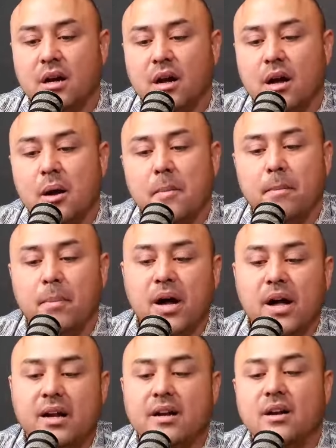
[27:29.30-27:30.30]
But
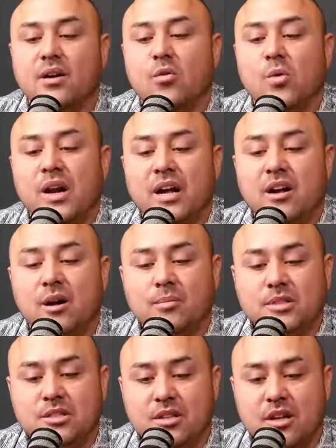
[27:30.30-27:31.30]
when it comes
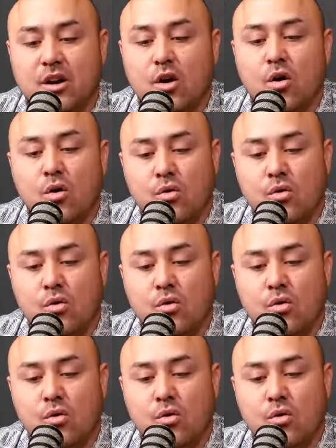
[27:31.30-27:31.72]
to their own